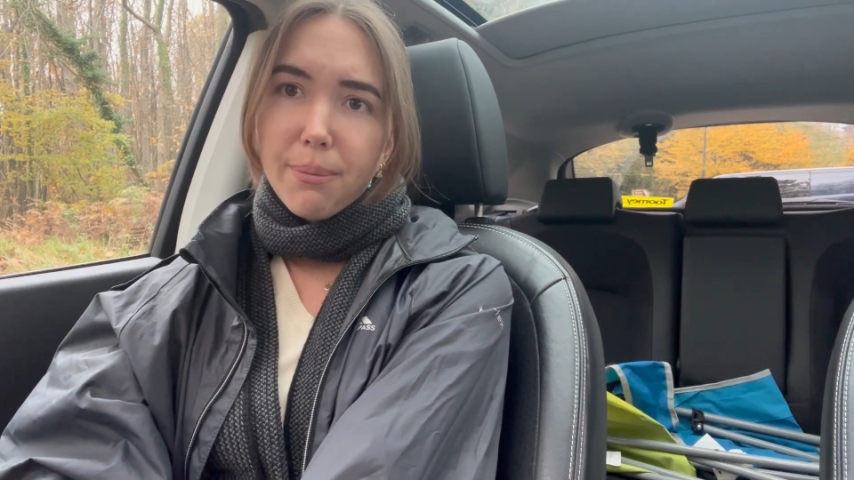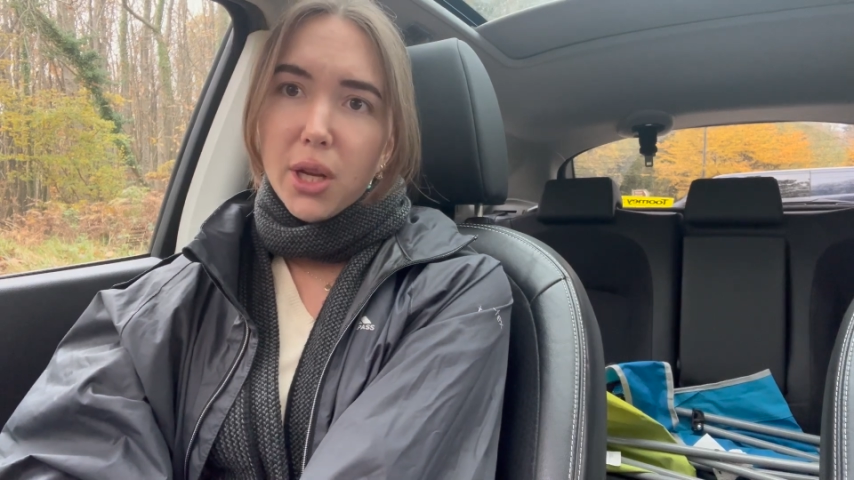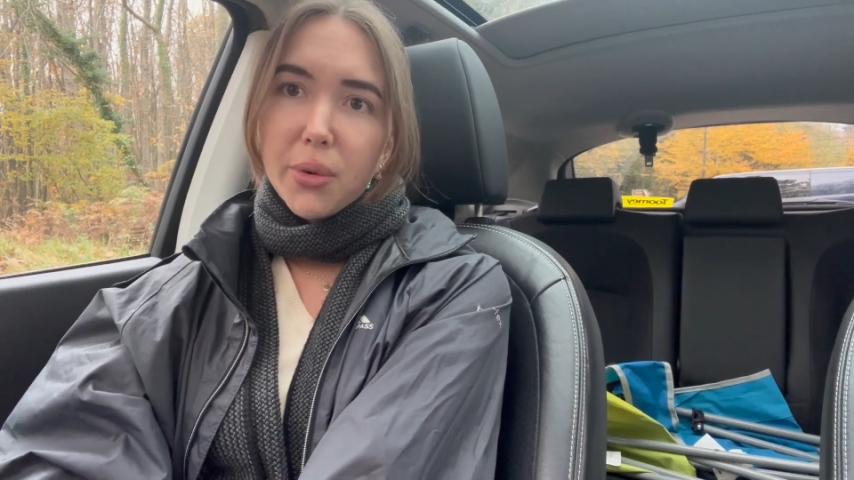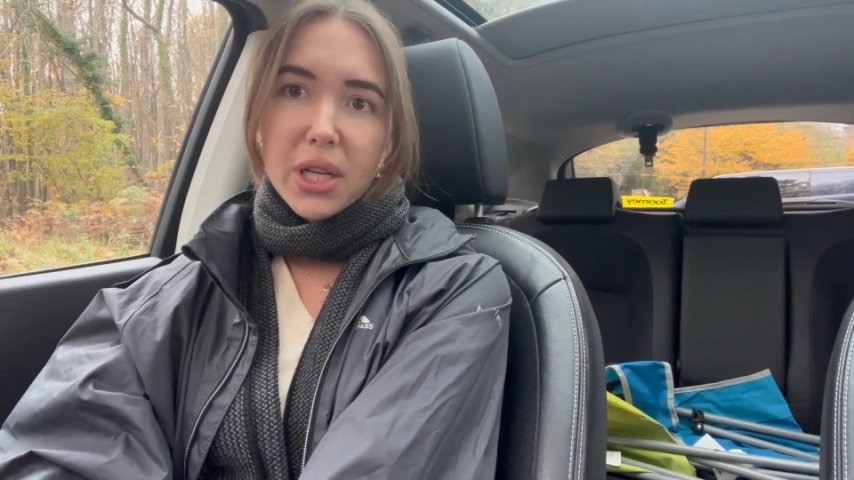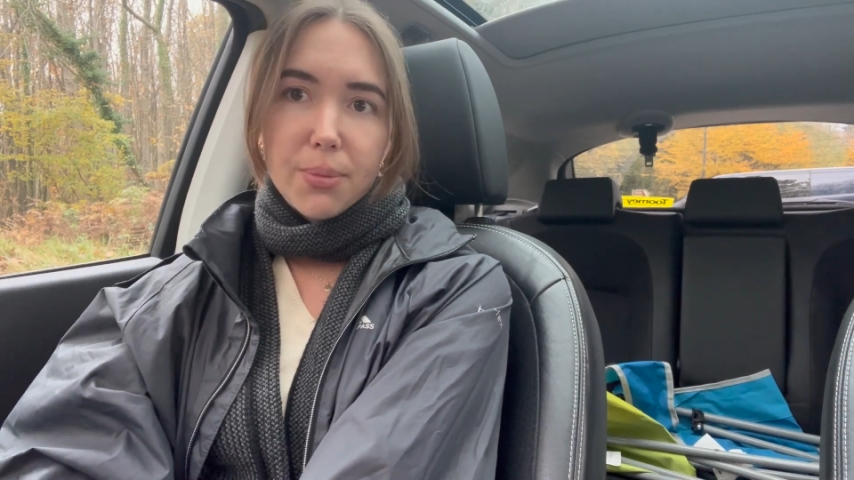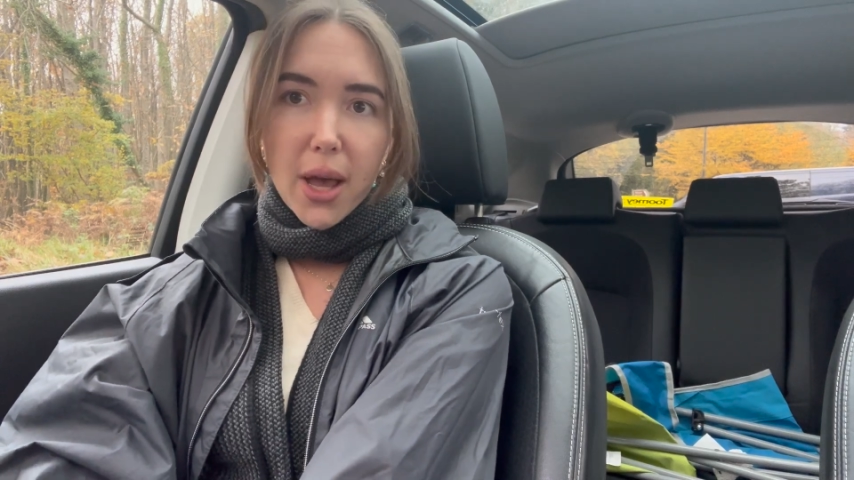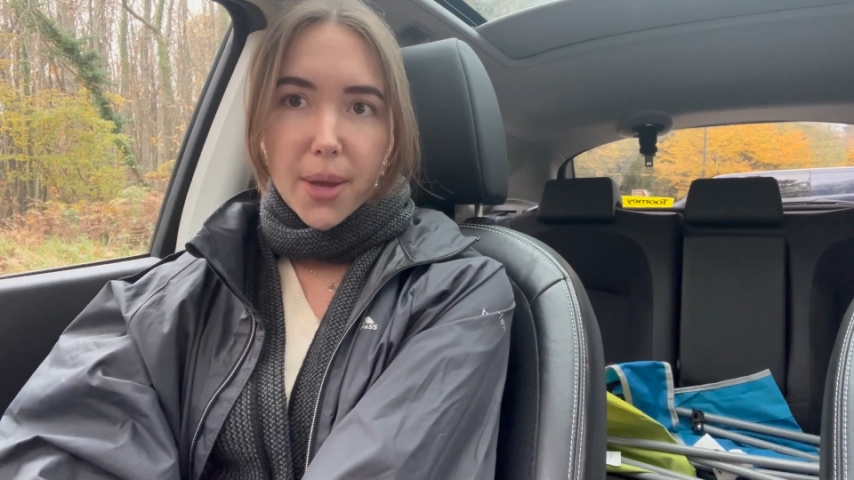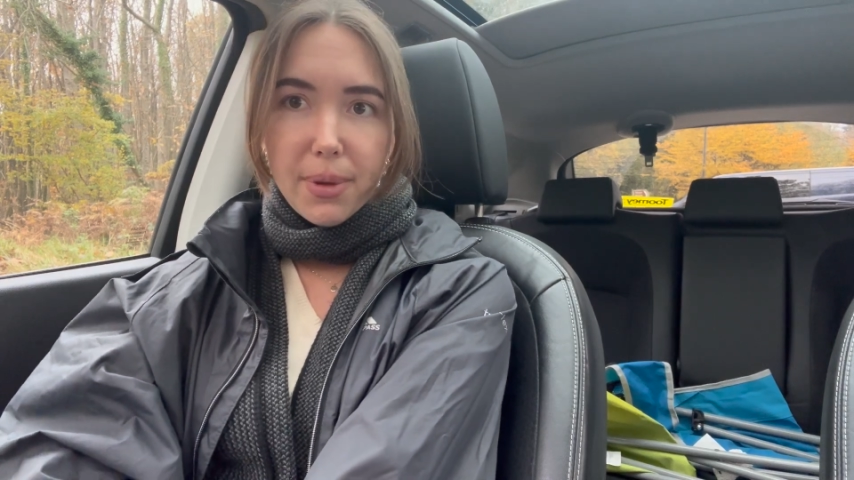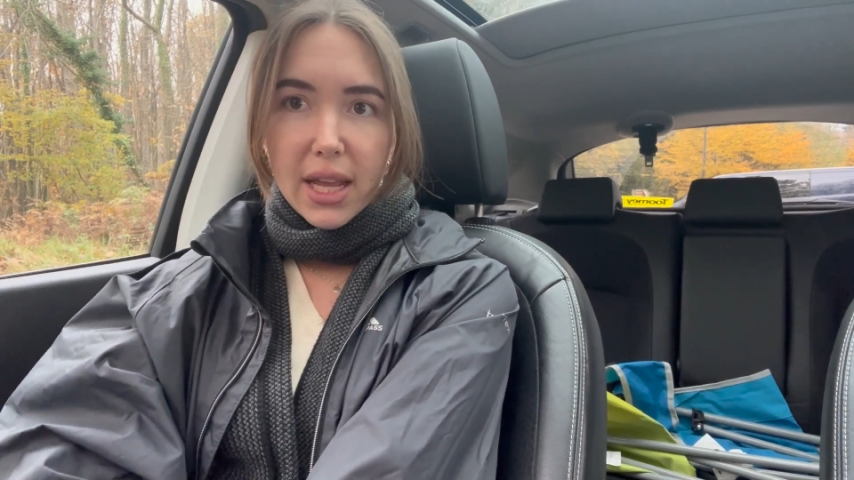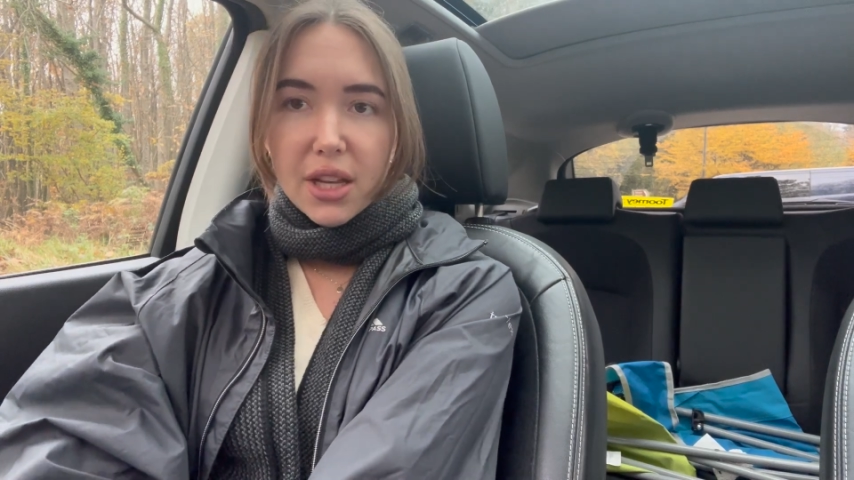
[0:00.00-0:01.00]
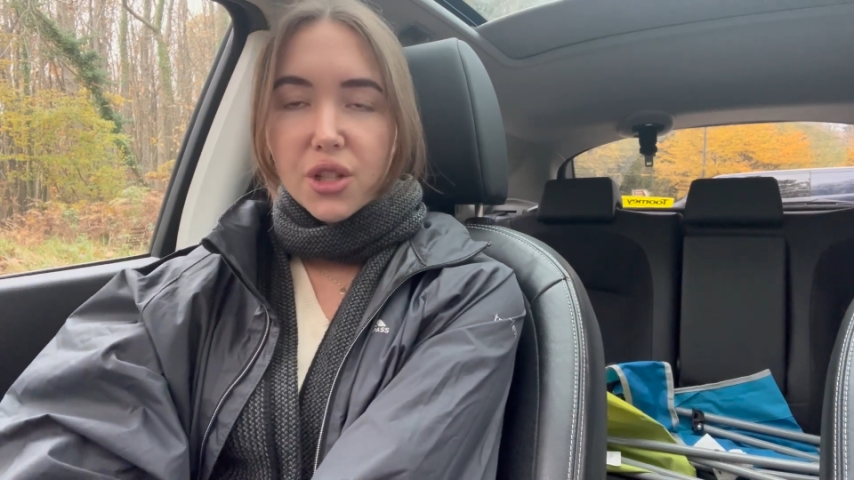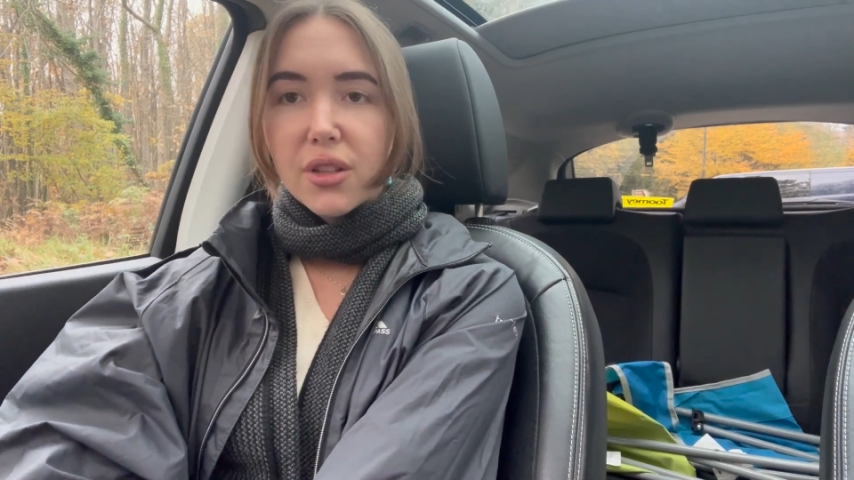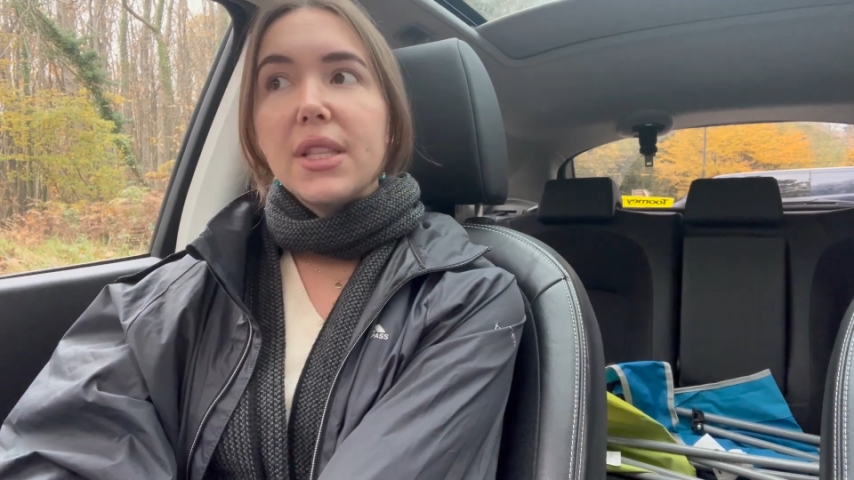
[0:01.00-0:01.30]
bluish purplish,